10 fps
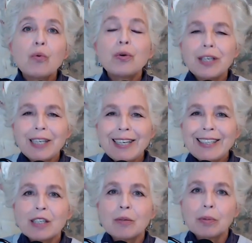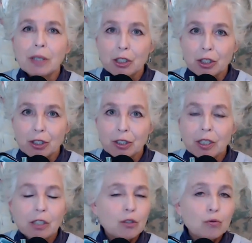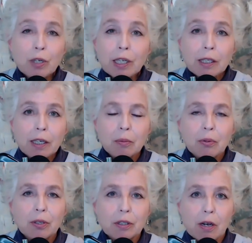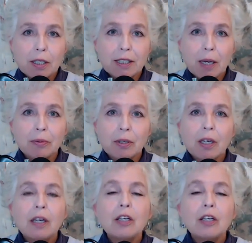with ease and pleasure. It's really an important concept.